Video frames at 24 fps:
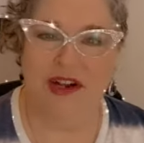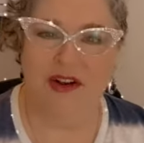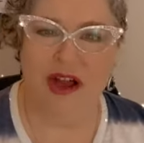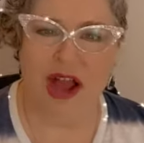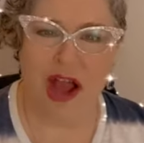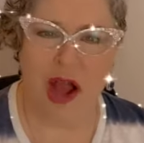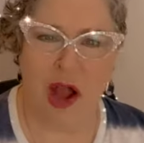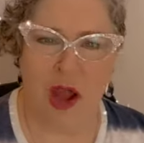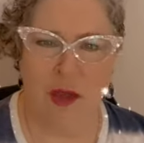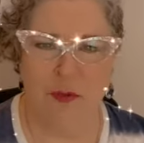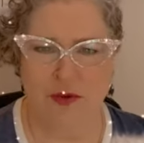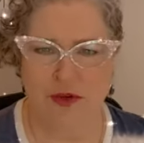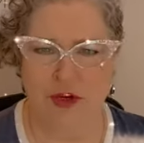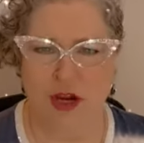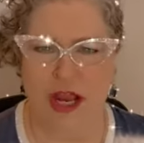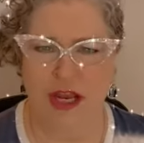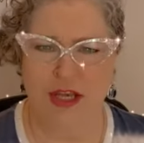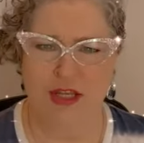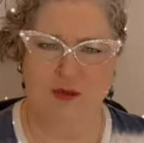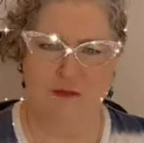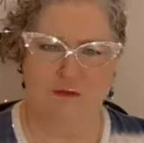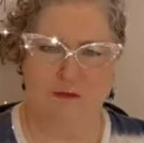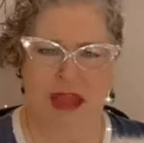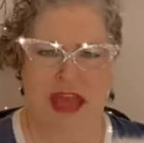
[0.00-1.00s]
I'm
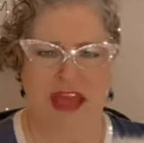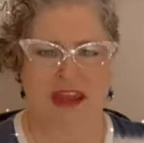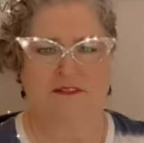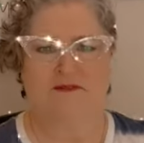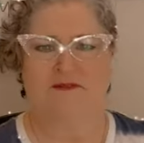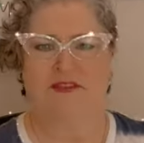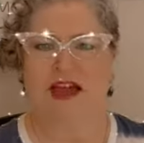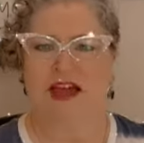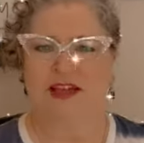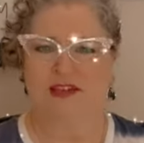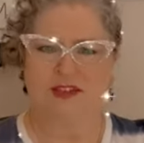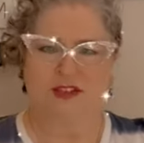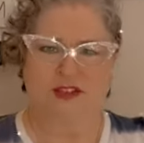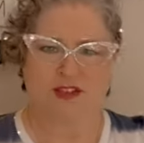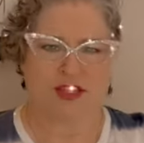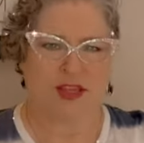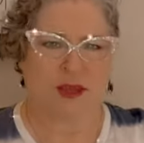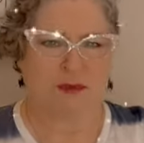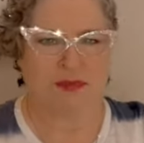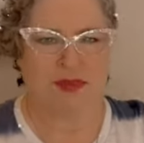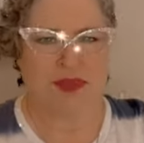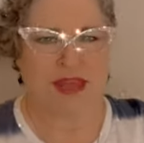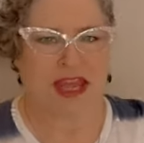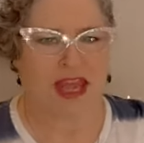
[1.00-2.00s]
trying to manifest
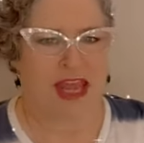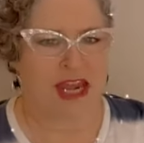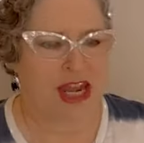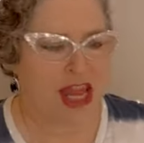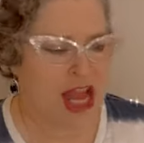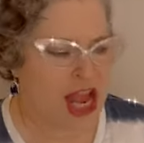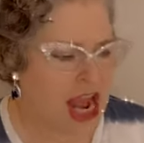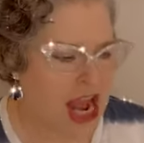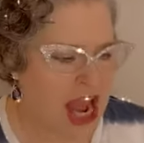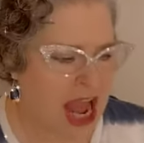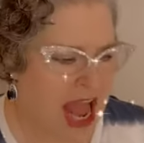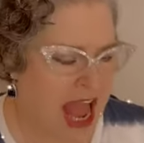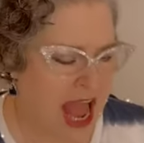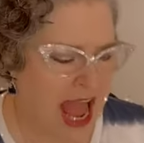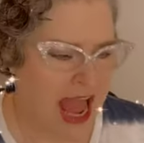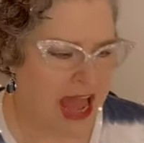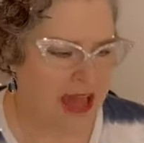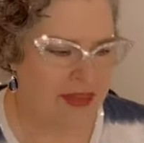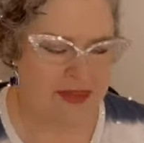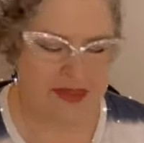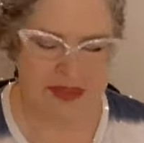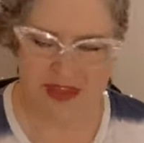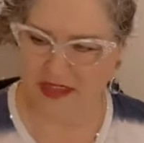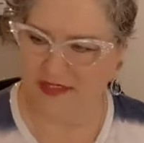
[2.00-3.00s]
something
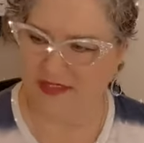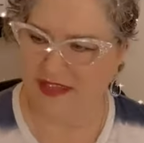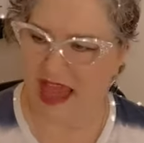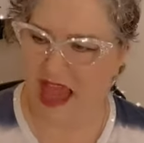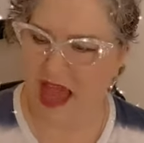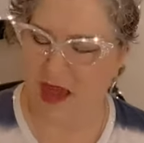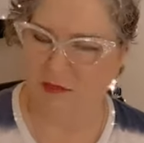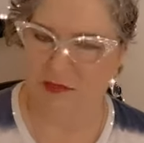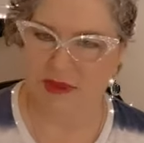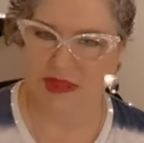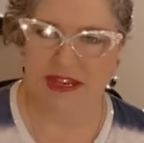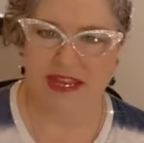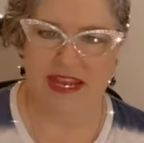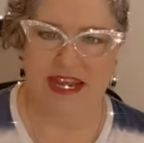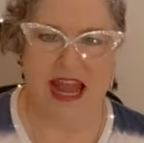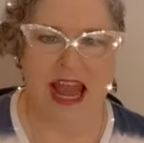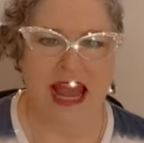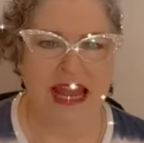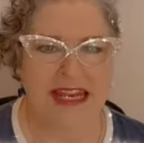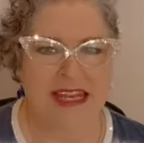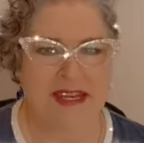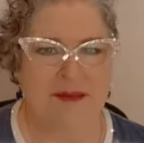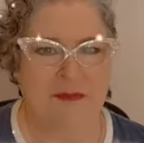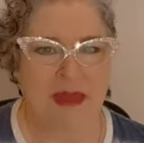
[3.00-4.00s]
and this happened and
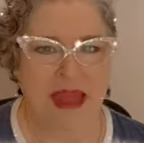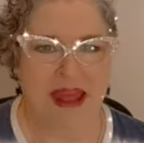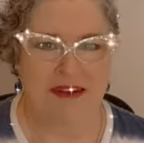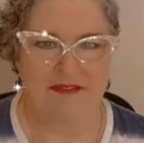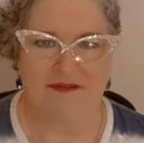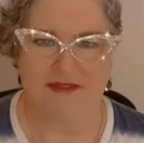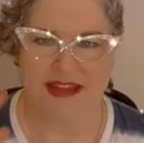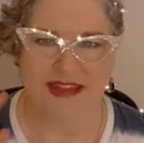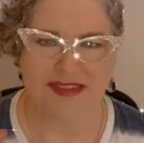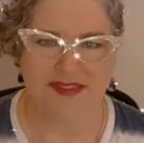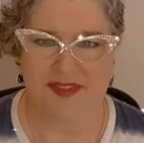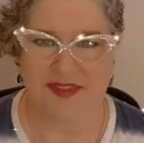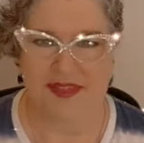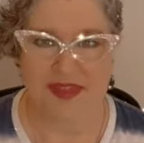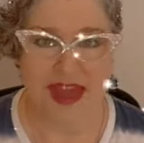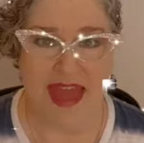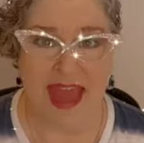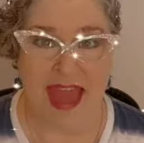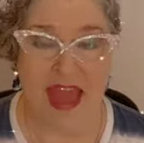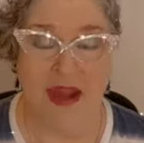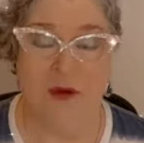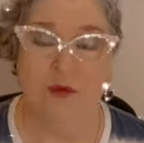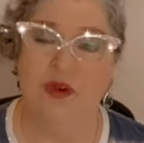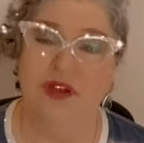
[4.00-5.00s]
I didn't manifest
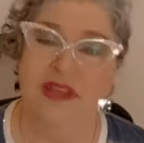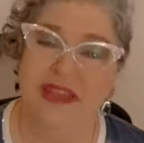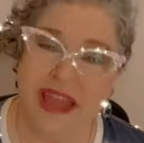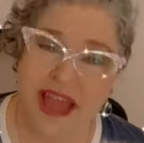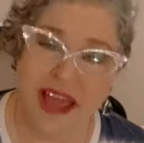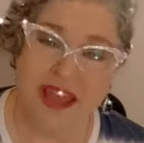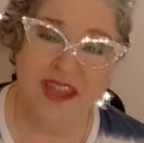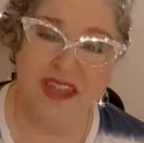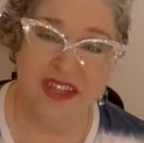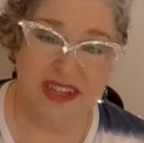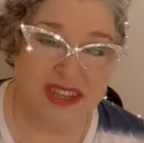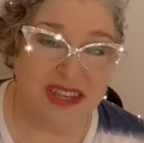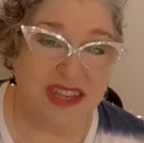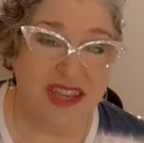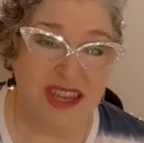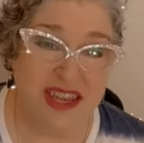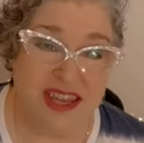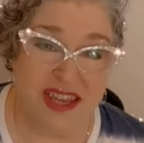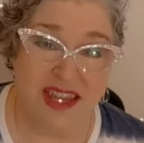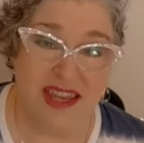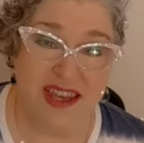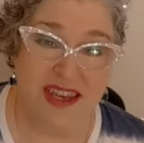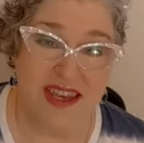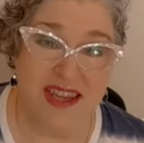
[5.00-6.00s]
that. Well, yeah, you
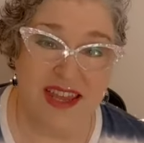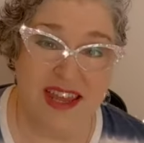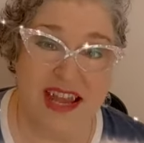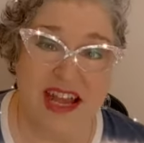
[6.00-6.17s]
did.